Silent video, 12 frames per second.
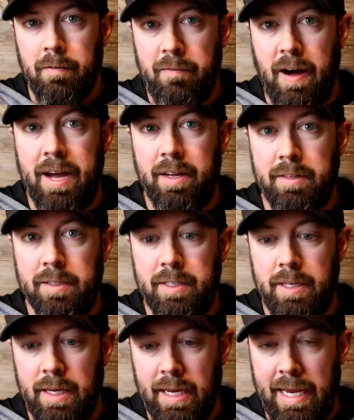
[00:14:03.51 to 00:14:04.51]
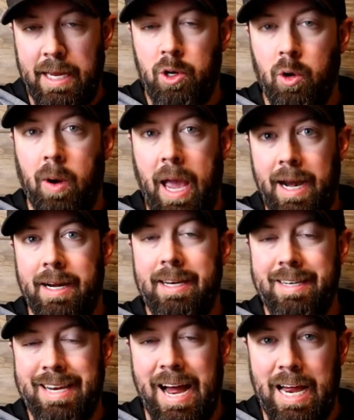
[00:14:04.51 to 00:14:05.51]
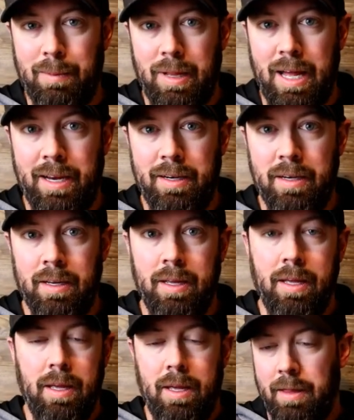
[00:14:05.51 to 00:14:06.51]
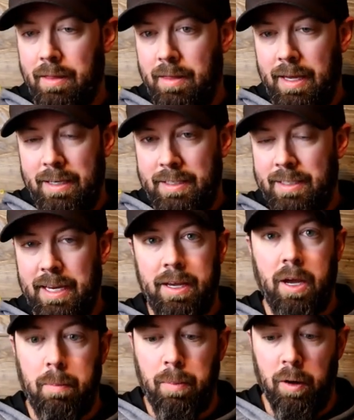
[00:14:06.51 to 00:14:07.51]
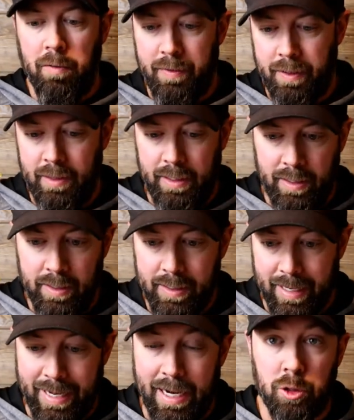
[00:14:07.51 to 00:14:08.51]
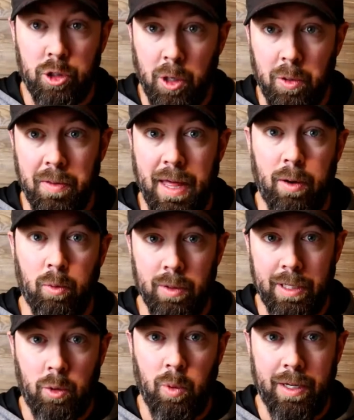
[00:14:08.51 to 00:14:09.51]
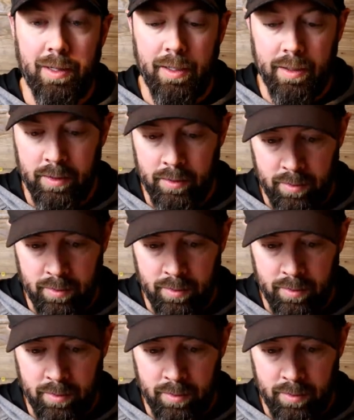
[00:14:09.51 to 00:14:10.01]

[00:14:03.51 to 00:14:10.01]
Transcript: files in your editing timeline, they sync up perfectly and I'll show you that really quickly.